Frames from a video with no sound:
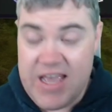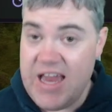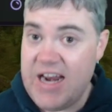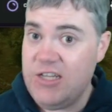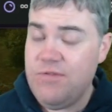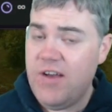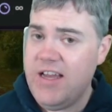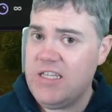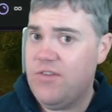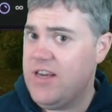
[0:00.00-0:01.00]
And I do find
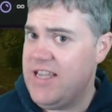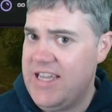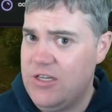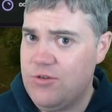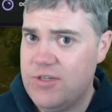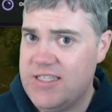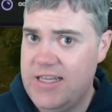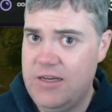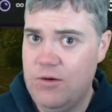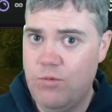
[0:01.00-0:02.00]
it's very interesting